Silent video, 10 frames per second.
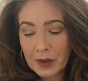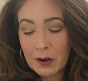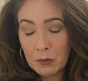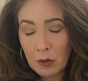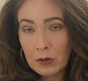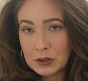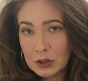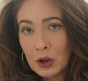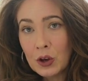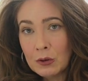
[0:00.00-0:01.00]
And Walter
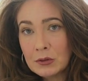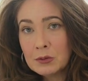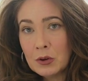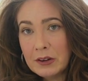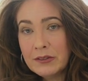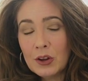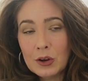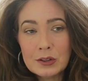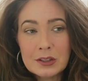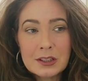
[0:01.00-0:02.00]
Kirn was one of
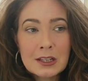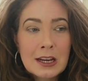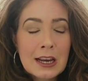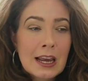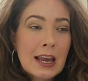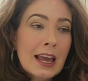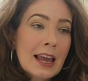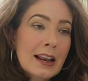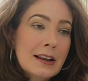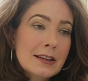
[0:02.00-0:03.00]
those.
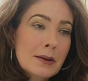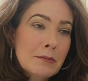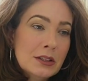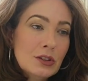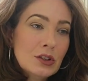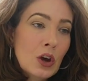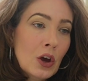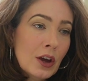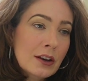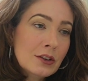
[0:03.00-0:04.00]
And Mr.
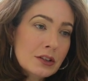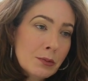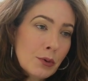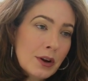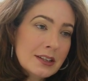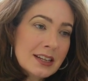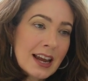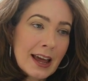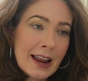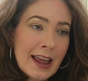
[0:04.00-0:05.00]
Kirn just pointed
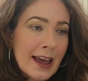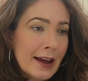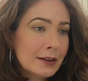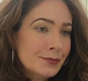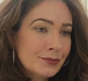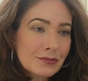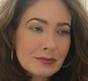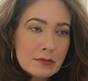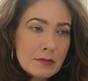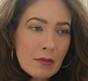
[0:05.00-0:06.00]
out how
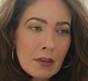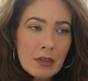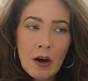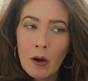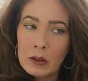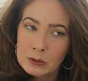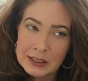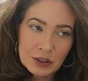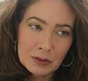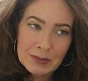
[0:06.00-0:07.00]
the whole
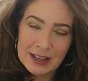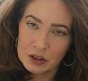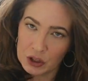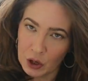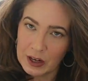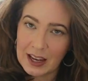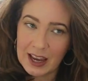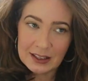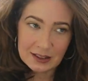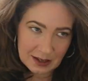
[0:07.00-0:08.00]
Luigi Mangione
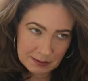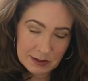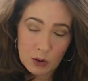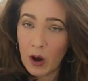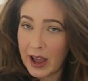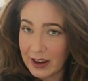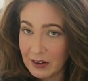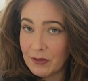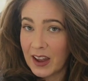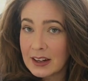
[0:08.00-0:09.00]
case seems quite
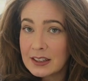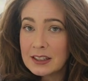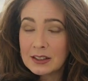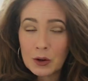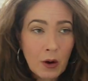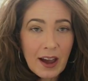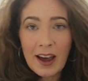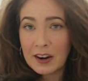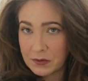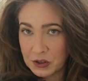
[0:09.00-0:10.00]
confected and quite
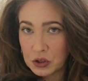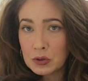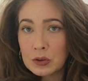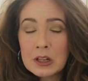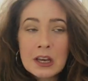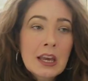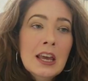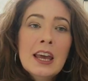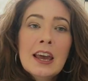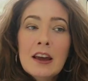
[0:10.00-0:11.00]
artificial
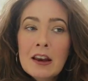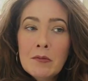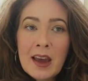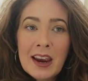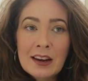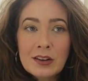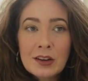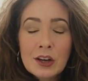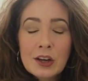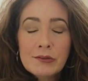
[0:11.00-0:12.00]
and made
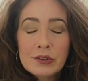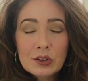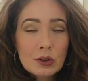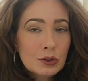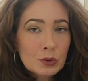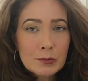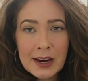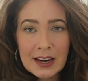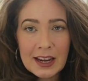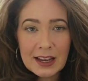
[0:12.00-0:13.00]
for social
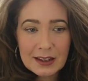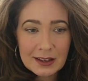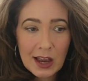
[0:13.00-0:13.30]
media.